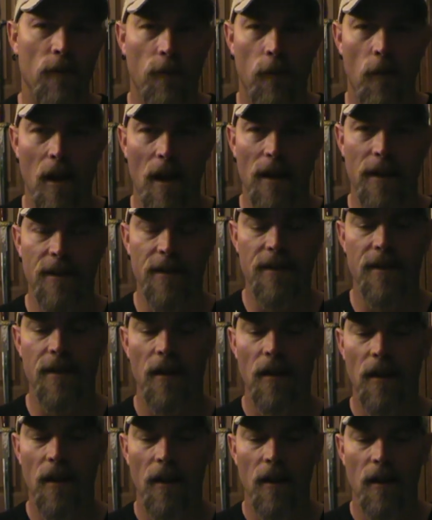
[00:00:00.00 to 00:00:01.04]
friends
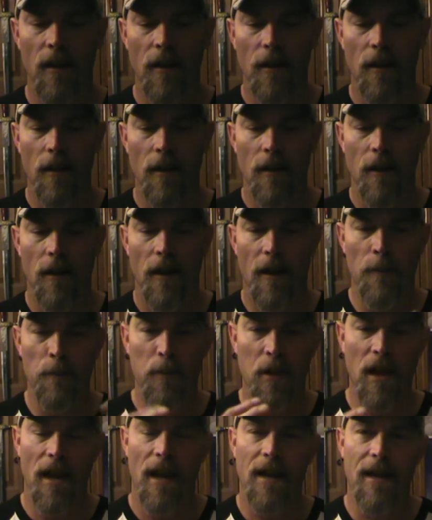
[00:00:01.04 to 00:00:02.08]
and
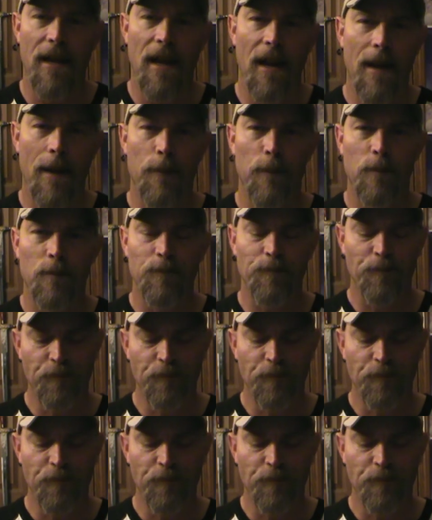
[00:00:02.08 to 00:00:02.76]
play a game,